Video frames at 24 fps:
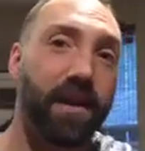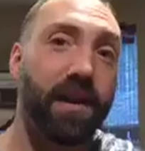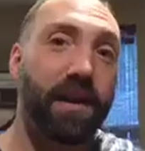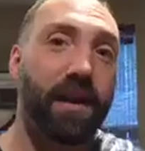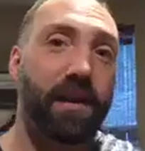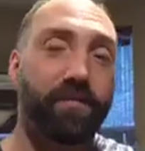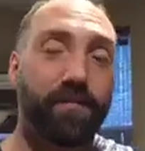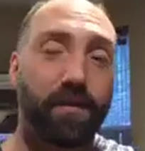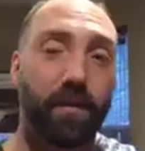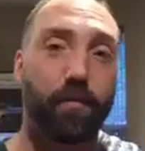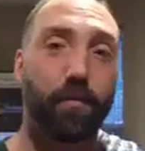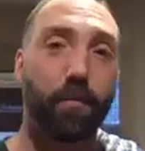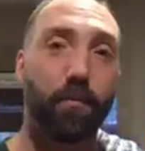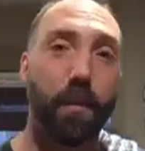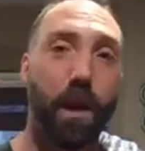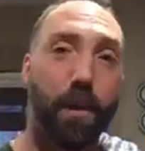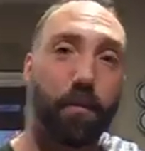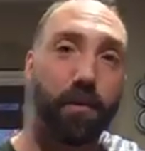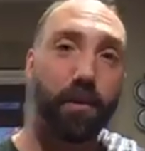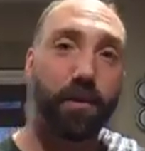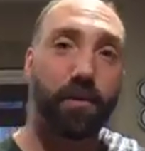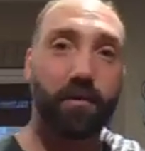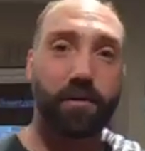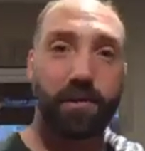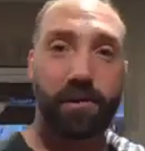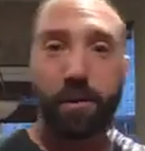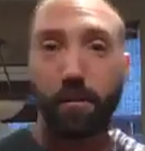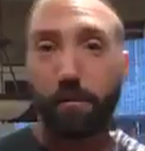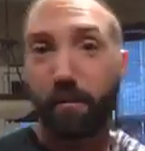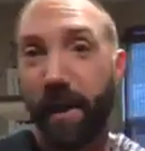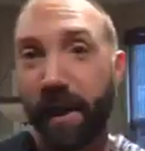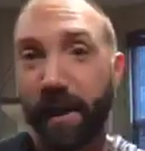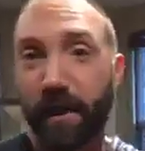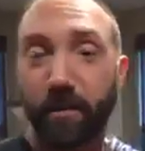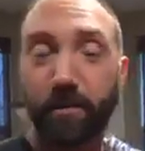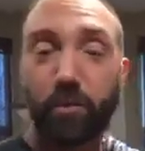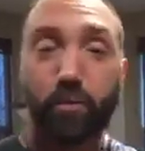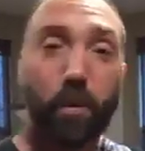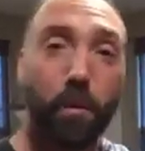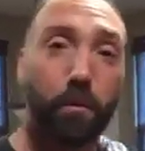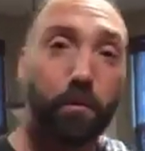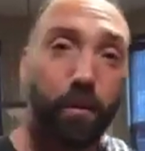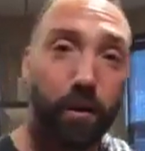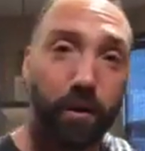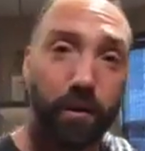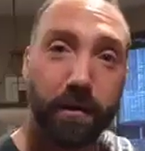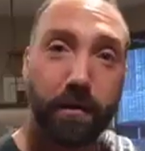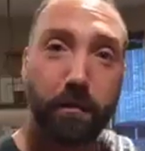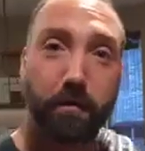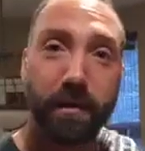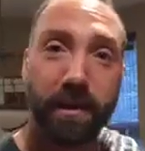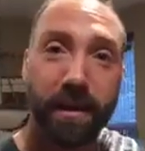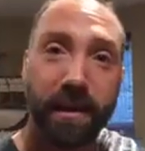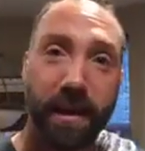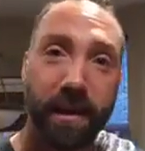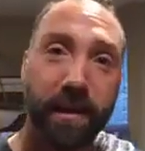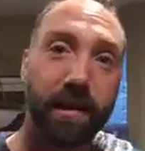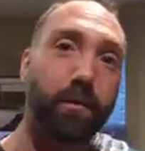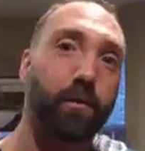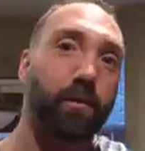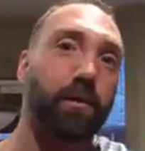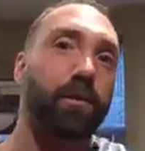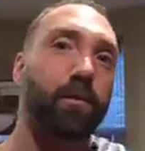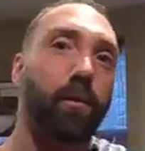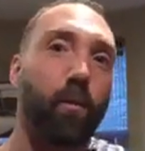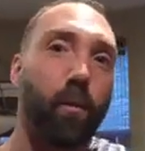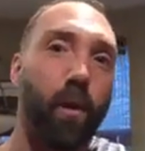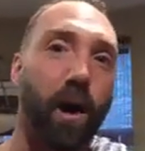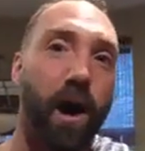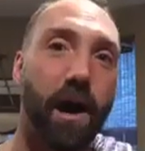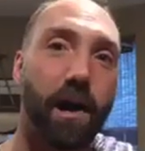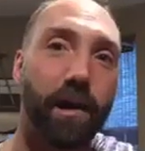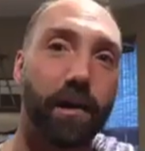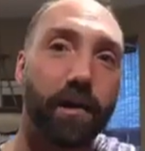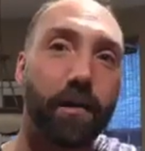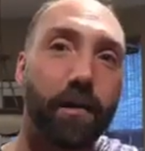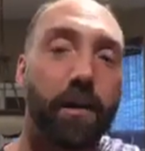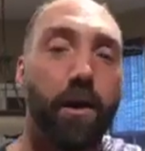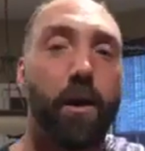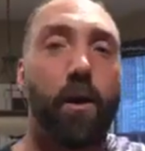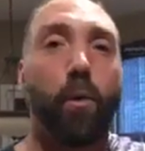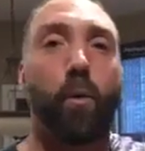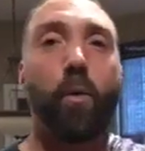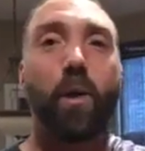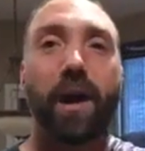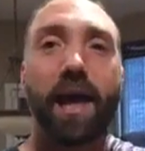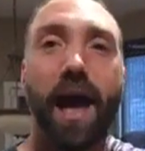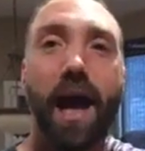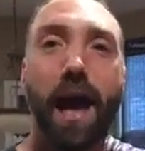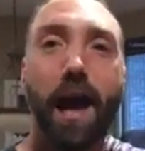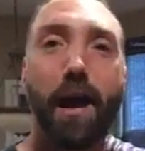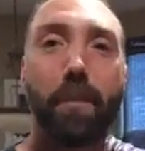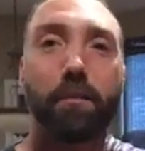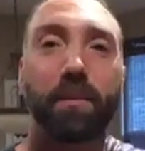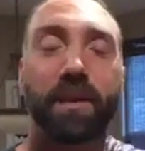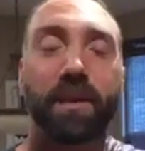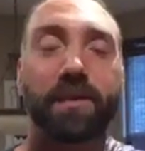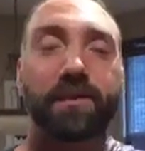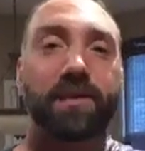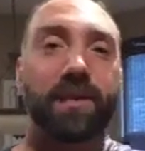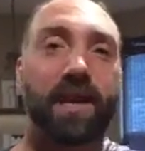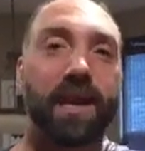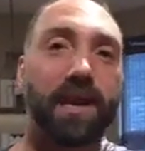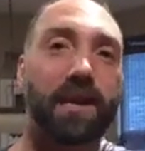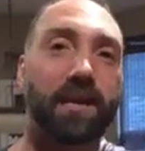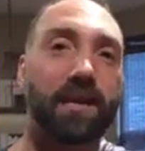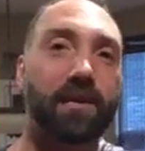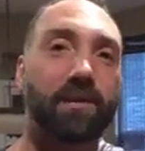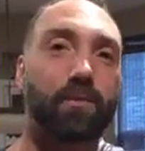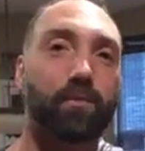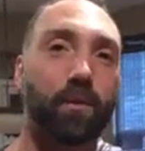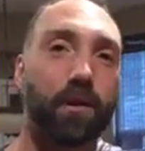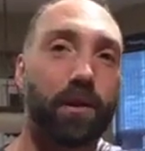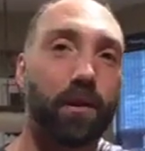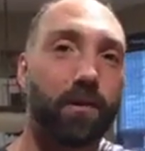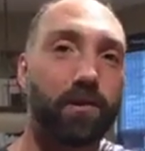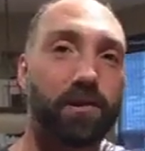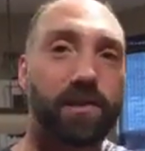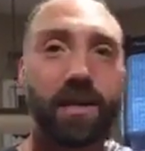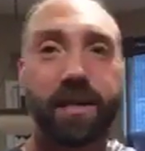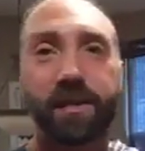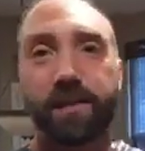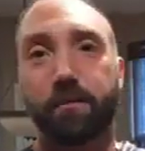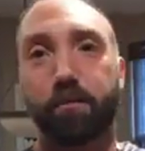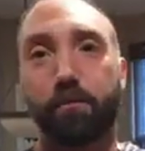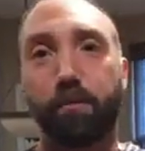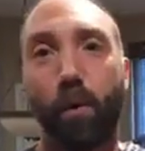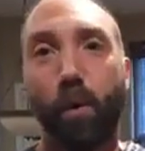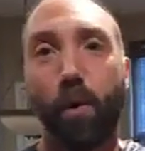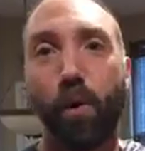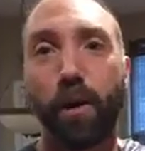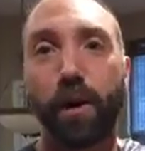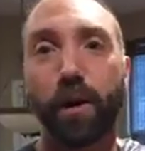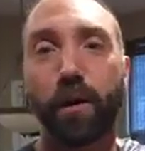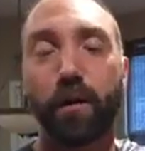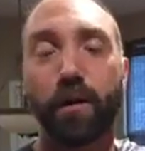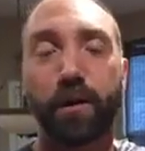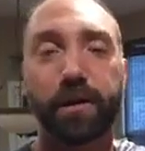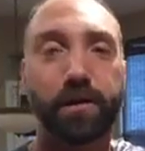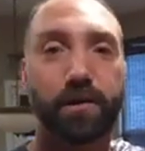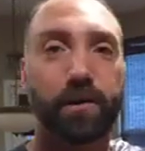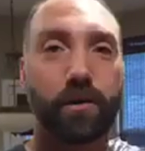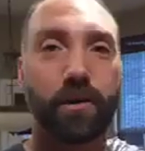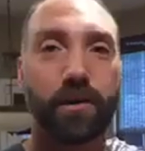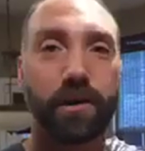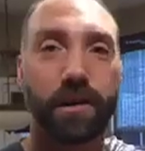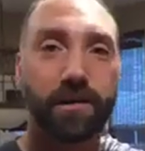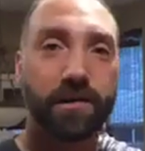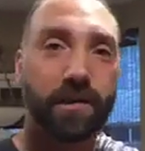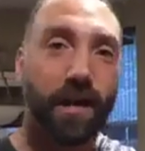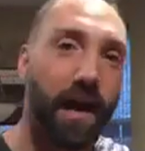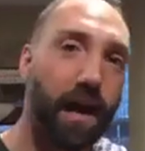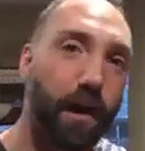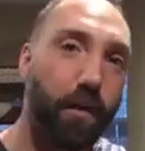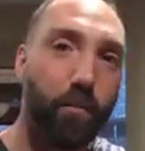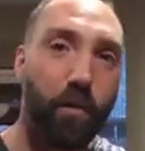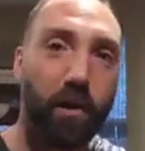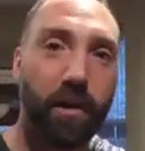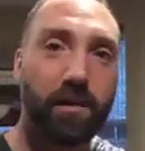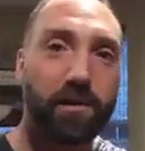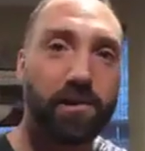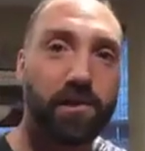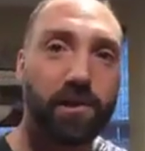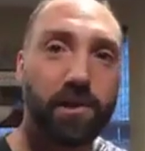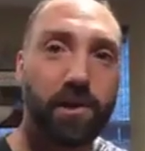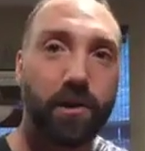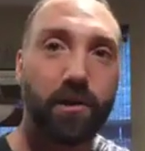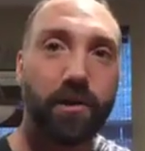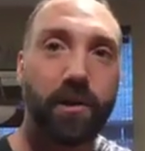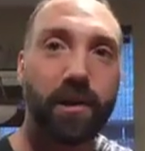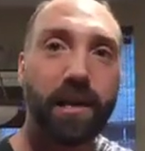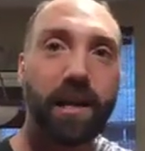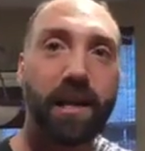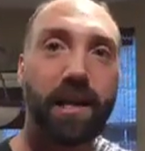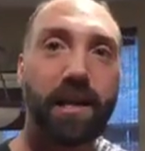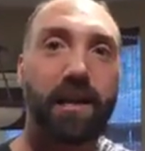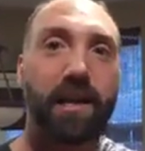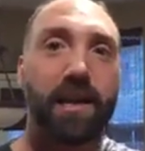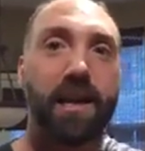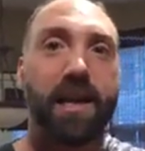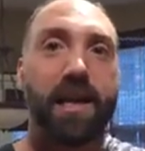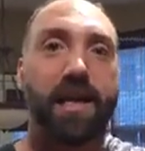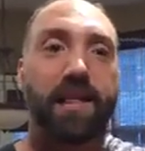If you remember those tomatoes we put in the beginning with the water, what happens is when those things boil and during the time while you're stirring it,